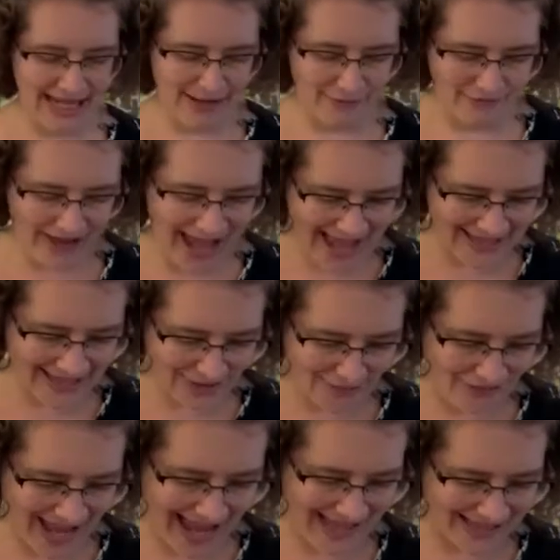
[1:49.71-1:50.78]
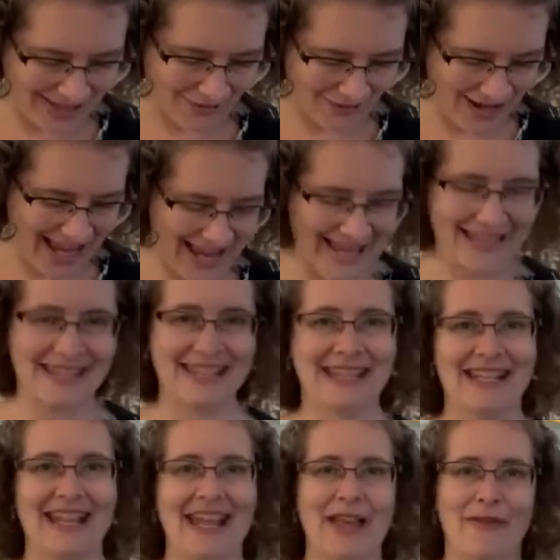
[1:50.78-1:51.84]
fast, fast, fast,
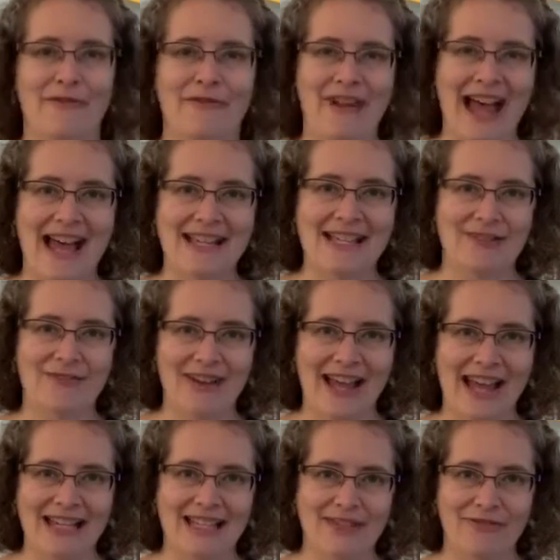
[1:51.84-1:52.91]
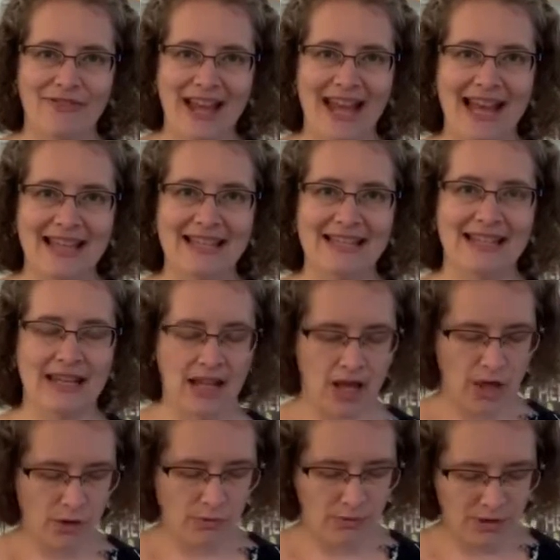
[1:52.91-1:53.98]
fast, fast, fast.
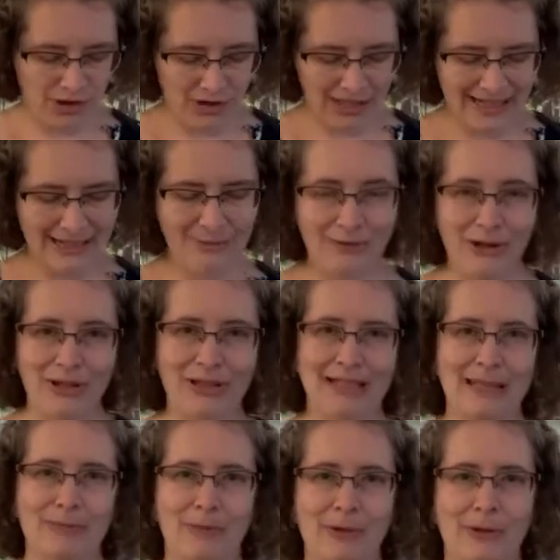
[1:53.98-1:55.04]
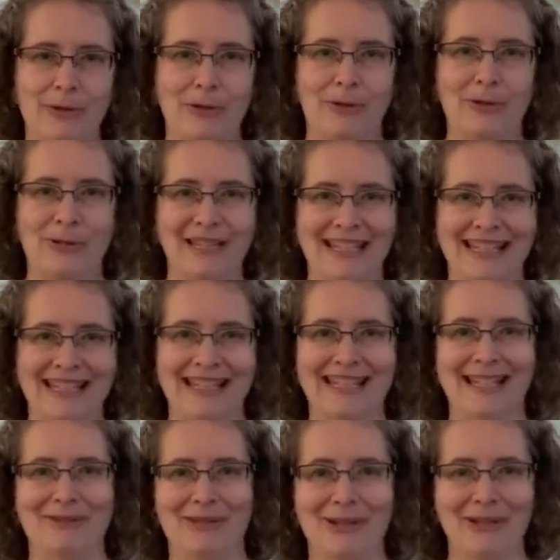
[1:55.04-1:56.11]
Roly poly,